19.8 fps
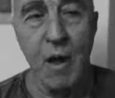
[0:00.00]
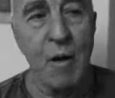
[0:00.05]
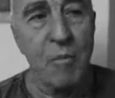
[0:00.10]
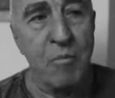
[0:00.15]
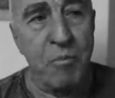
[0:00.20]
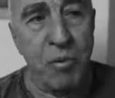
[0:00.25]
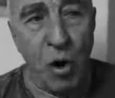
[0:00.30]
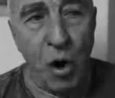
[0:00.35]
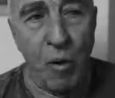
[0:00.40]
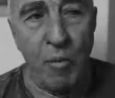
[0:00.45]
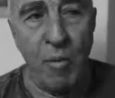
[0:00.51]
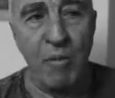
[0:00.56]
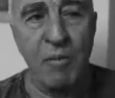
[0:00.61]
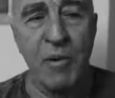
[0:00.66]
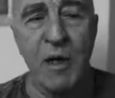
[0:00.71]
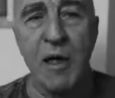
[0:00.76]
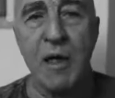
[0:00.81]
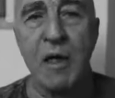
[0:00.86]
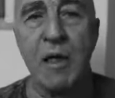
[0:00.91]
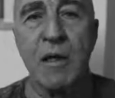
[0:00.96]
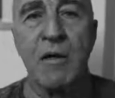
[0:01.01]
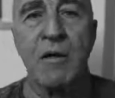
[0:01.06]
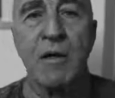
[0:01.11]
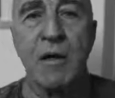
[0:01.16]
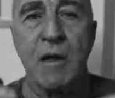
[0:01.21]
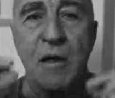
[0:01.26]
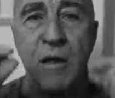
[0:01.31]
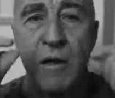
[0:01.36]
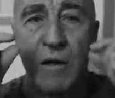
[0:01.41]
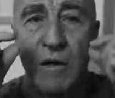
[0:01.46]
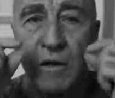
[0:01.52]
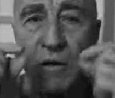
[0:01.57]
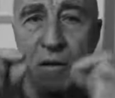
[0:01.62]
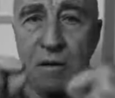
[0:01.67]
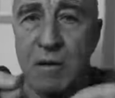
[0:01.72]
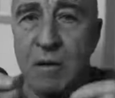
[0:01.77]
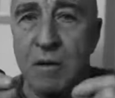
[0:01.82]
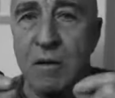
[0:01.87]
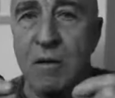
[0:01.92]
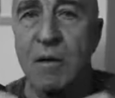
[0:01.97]
probably the
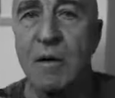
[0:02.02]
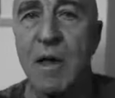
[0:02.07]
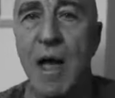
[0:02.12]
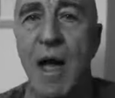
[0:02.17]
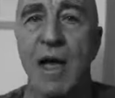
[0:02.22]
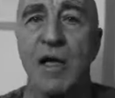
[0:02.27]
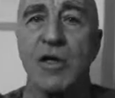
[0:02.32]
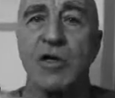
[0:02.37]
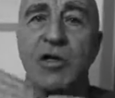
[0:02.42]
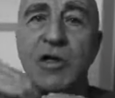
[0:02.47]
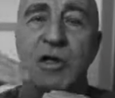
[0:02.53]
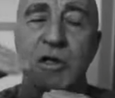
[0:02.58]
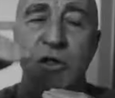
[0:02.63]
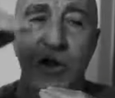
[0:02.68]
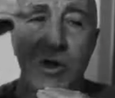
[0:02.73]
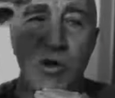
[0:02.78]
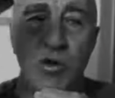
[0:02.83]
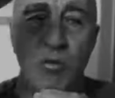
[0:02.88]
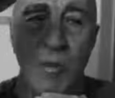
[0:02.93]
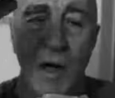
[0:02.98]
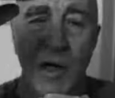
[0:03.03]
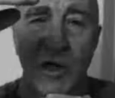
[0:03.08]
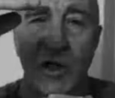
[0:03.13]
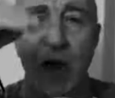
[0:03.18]
action is too much